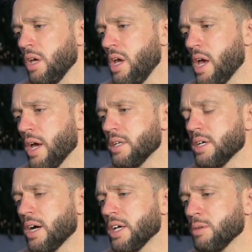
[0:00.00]
and
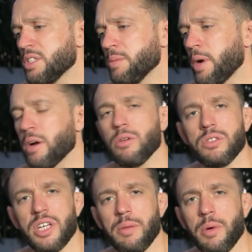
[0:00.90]
uh, he was hit by a
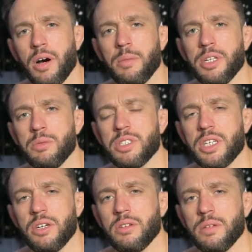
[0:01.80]
roadside bomb and he was
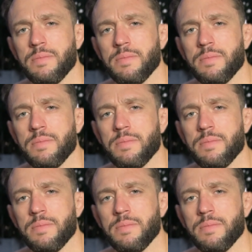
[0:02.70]
killed